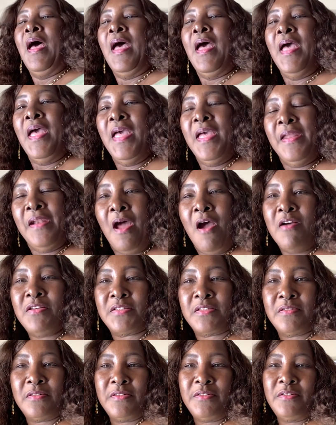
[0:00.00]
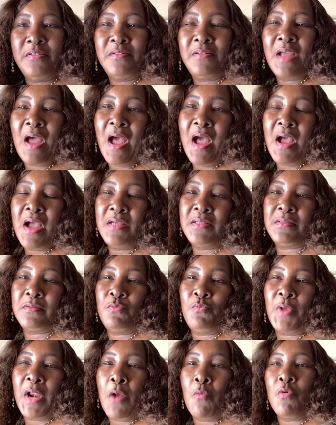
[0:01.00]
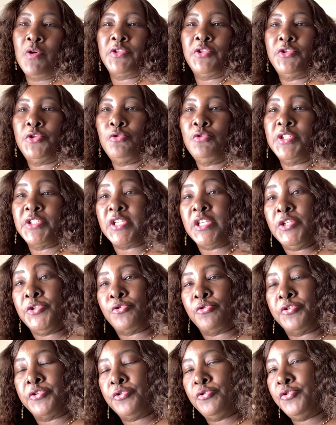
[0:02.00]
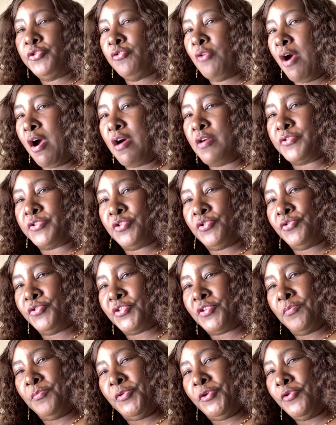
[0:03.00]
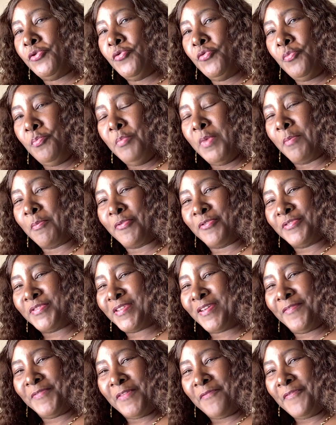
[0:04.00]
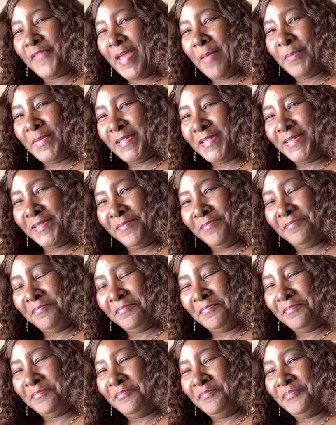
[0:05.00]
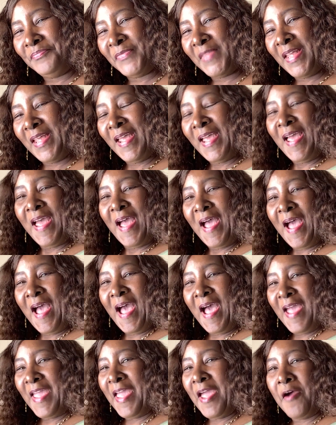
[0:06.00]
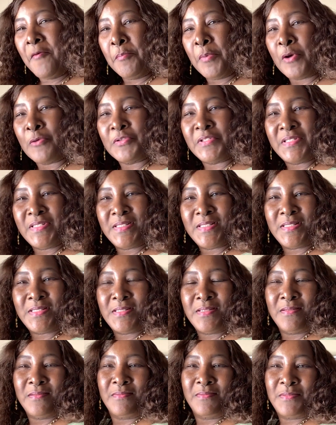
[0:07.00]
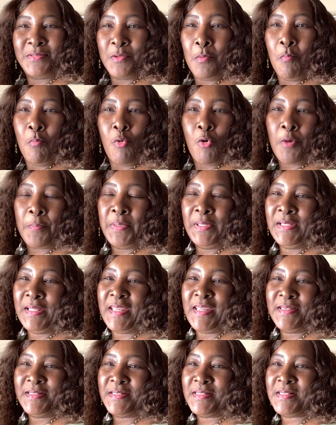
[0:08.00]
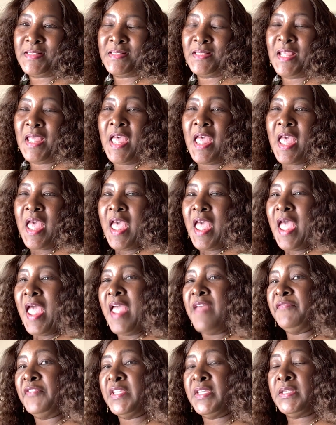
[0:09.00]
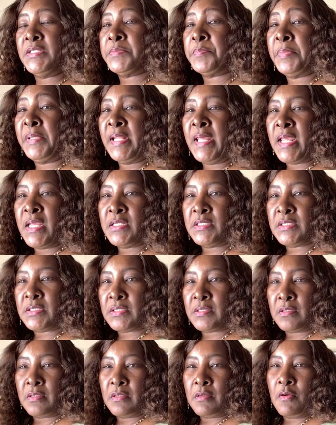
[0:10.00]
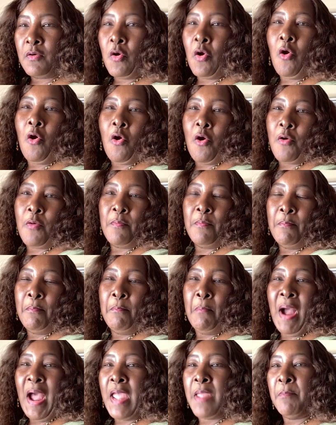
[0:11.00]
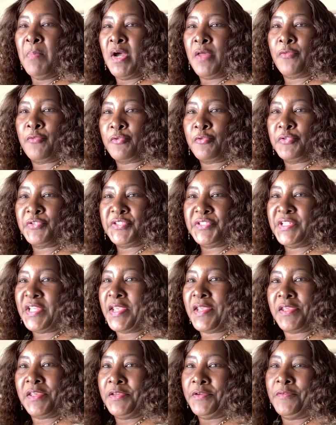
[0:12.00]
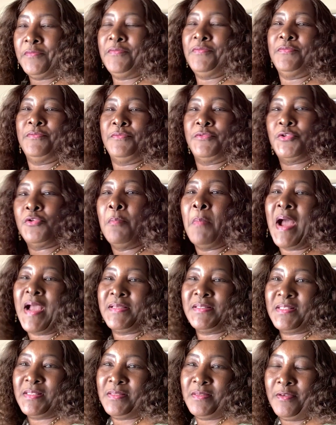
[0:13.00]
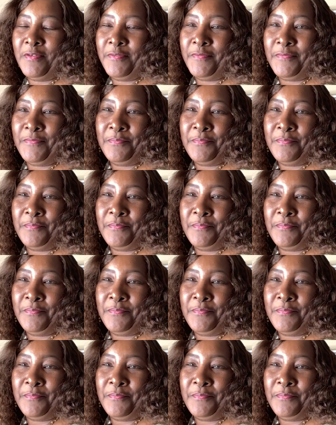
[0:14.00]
And also, you guys, what I want to do is introduce you all to some new members of the family. I have purchased some more plants. And these plants are my Mother's Day gift to myself.